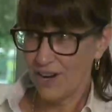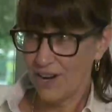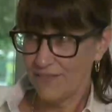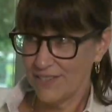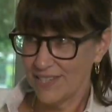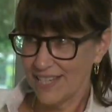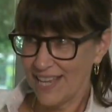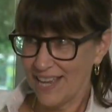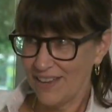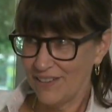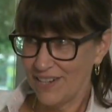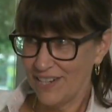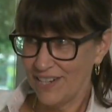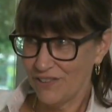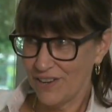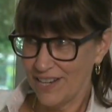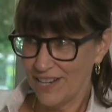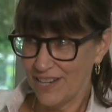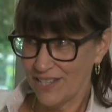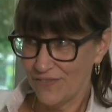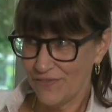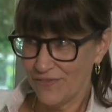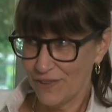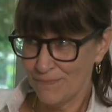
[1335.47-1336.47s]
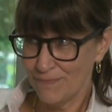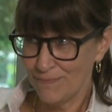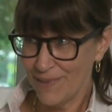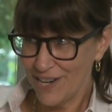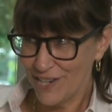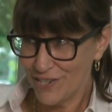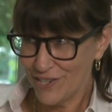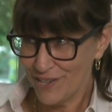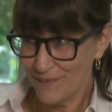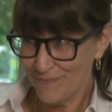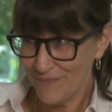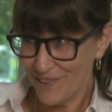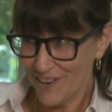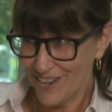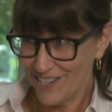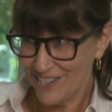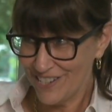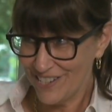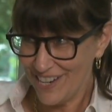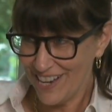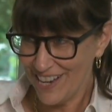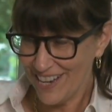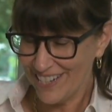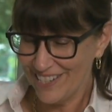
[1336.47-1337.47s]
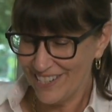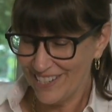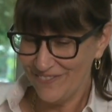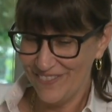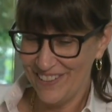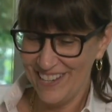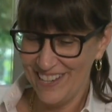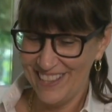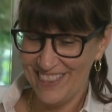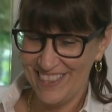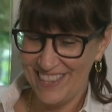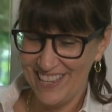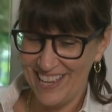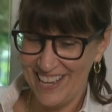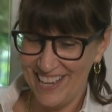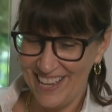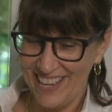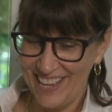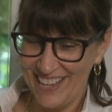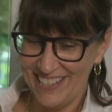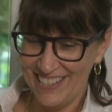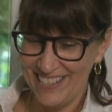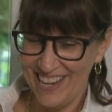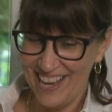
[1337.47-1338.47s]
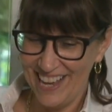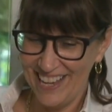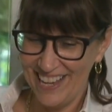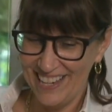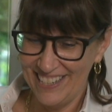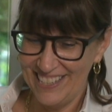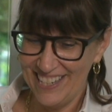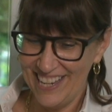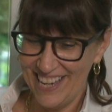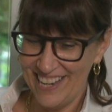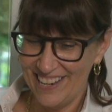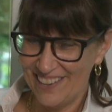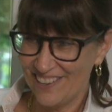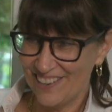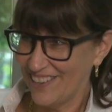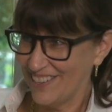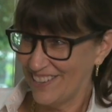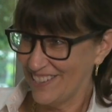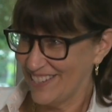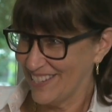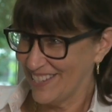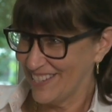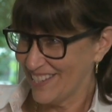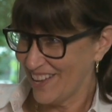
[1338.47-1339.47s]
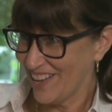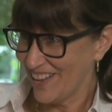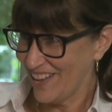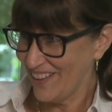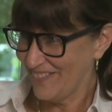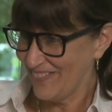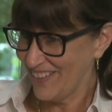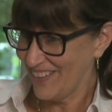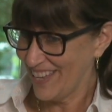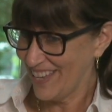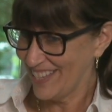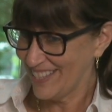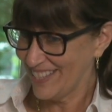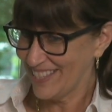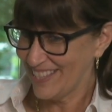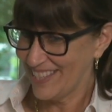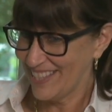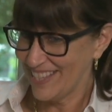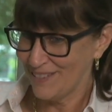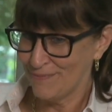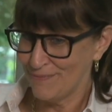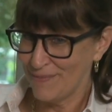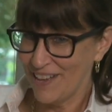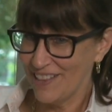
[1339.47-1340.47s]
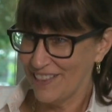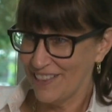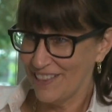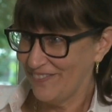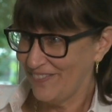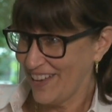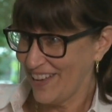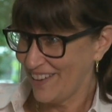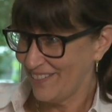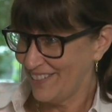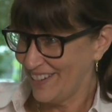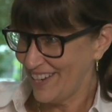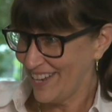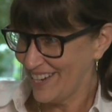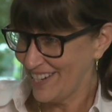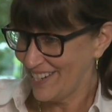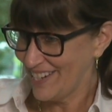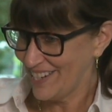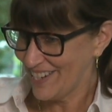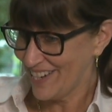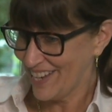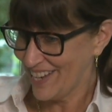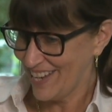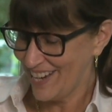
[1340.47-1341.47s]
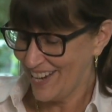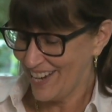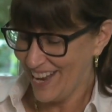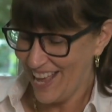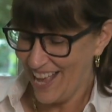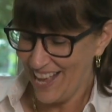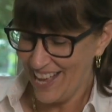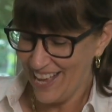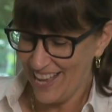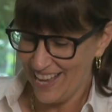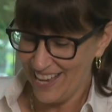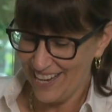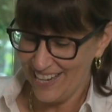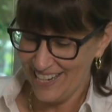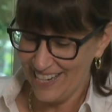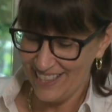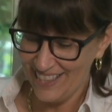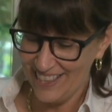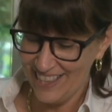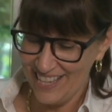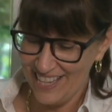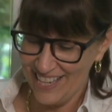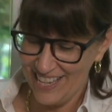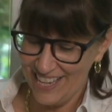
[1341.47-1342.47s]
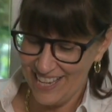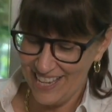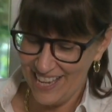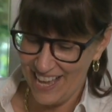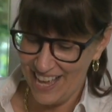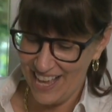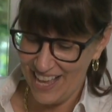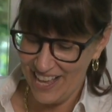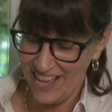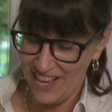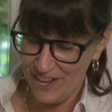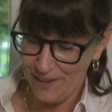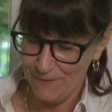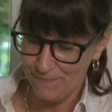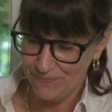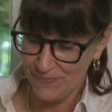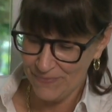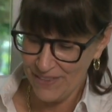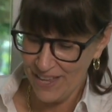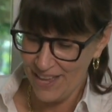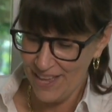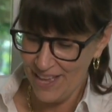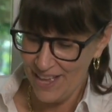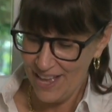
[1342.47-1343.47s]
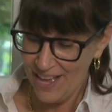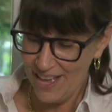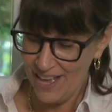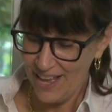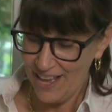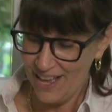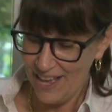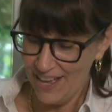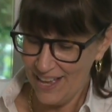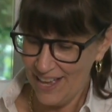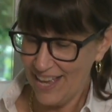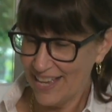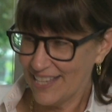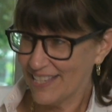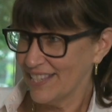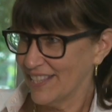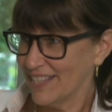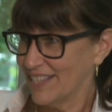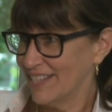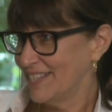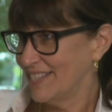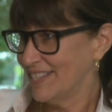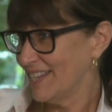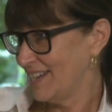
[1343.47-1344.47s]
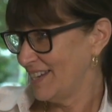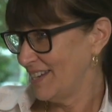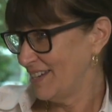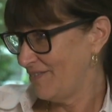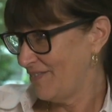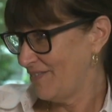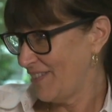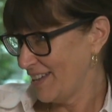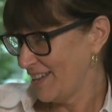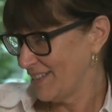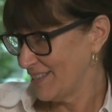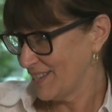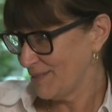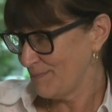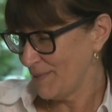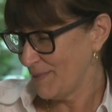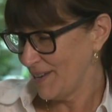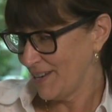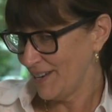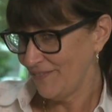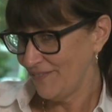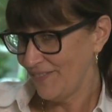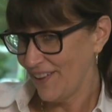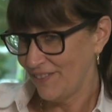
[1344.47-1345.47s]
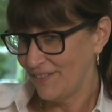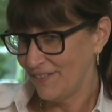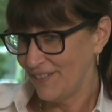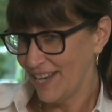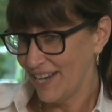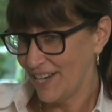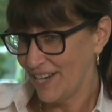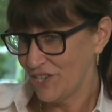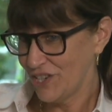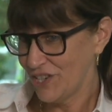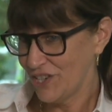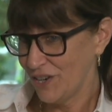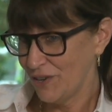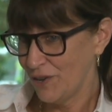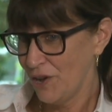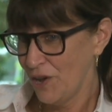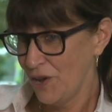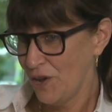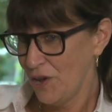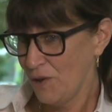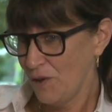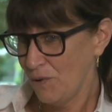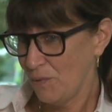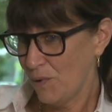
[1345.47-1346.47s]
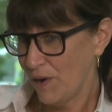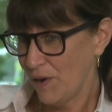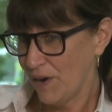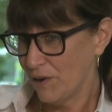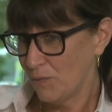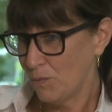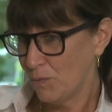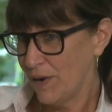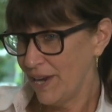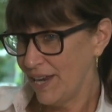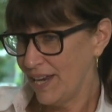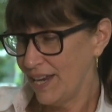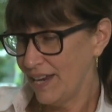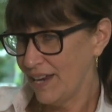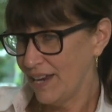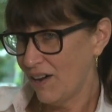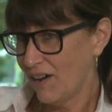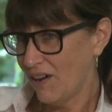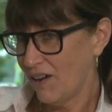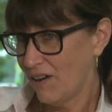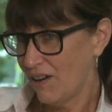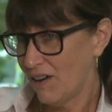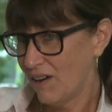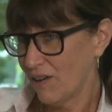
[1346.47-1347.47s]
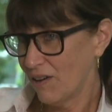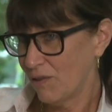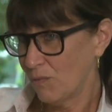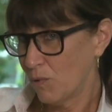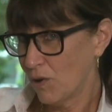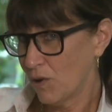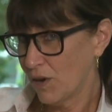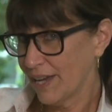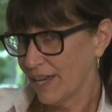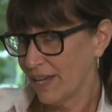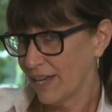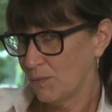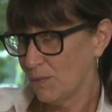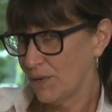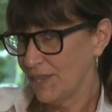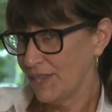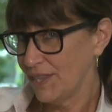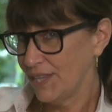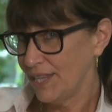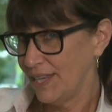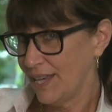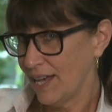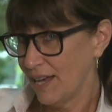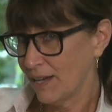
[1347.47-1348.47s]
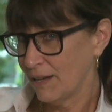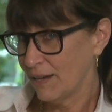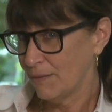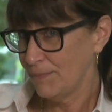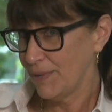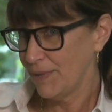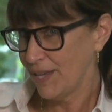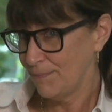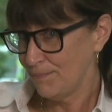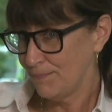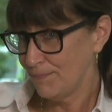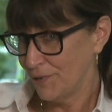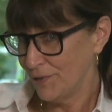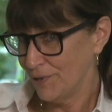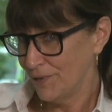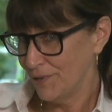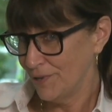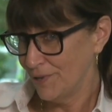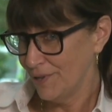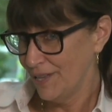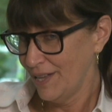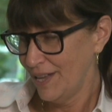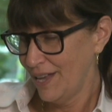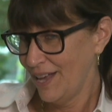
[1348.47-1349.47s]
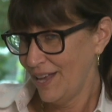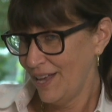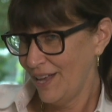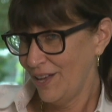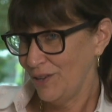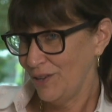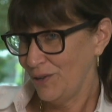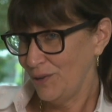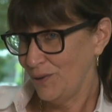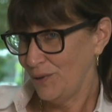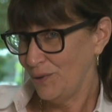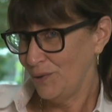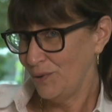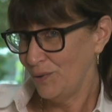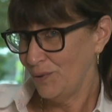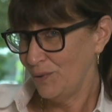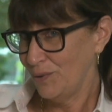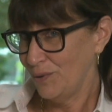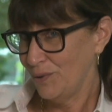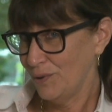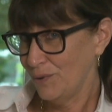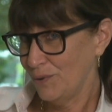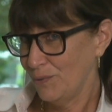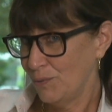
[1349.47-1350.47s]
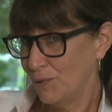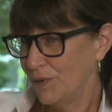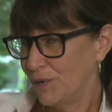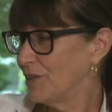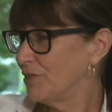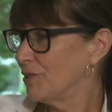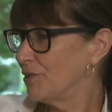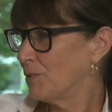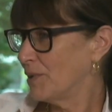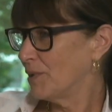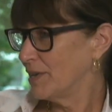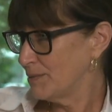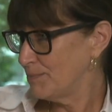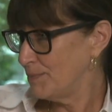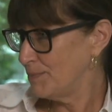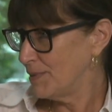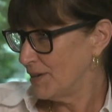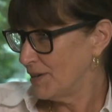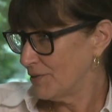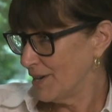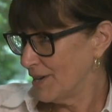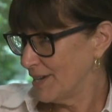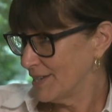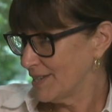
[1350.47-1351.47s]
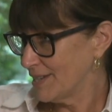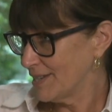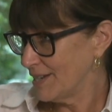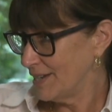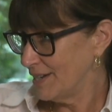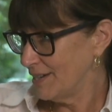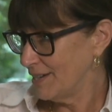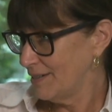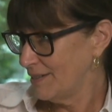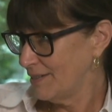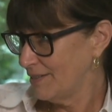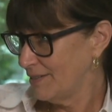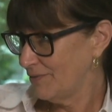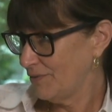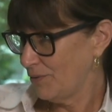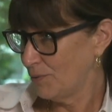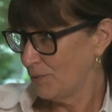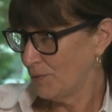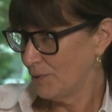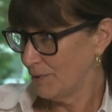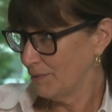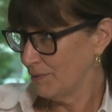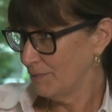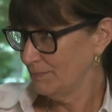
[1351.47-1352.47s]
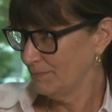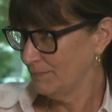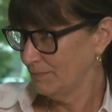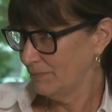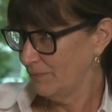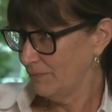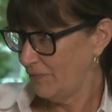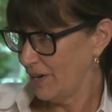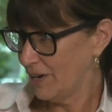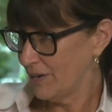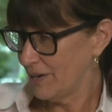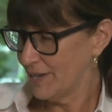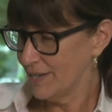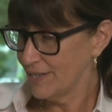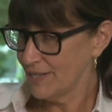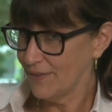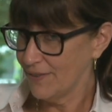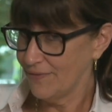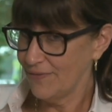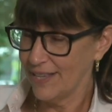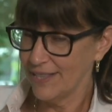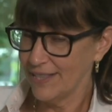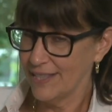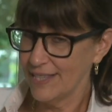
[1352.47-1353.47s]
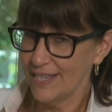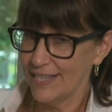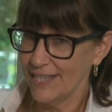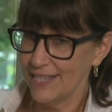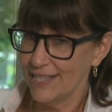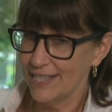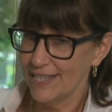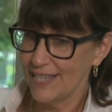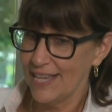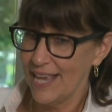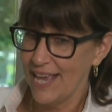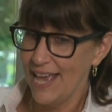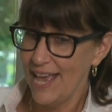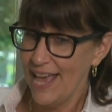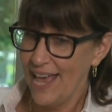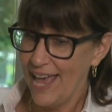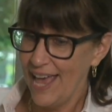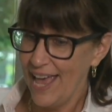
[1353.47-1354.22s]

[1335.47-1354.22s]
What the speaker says: Travis County Transformation Project with DA Garza's office, the Amala Foundation, and the Excellence and Advancement Foundation, where we are working with young people who would otherwise be arrested for various offenses.